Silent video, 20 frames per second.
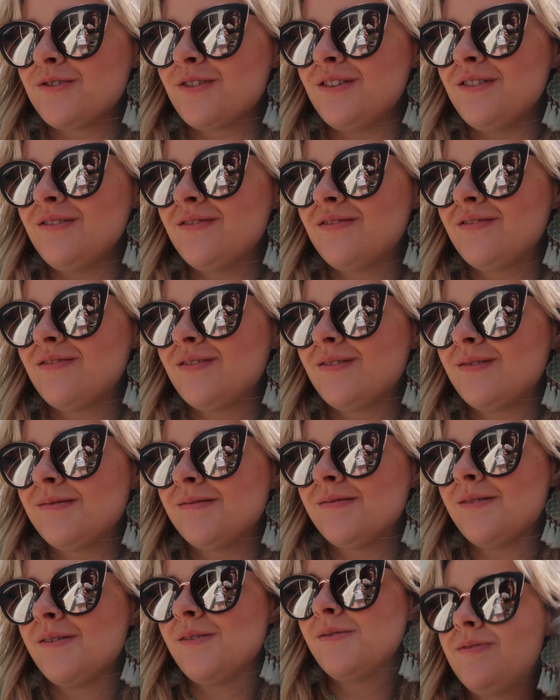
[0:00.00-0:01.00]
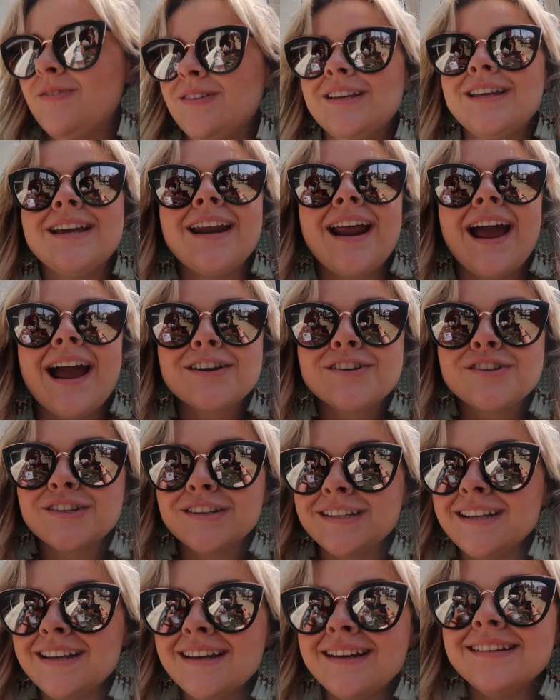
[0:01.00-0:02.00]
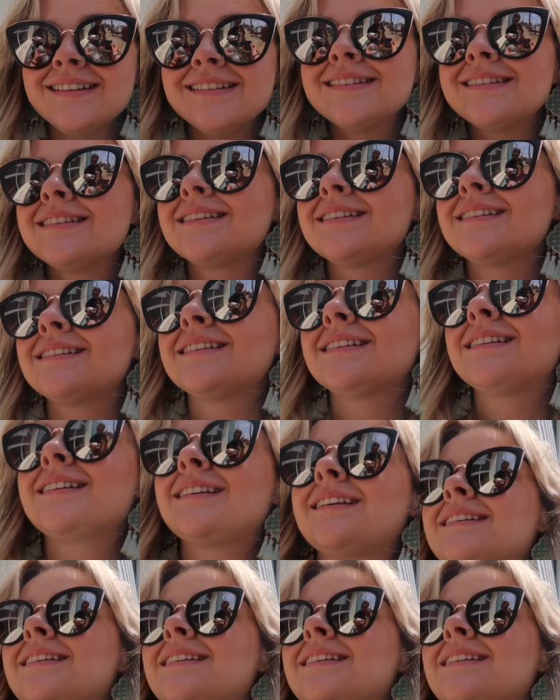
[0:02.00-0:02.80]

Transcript: Drew. I know. Hopefully I'm, I'm it actually it. It doesn't is. say, um...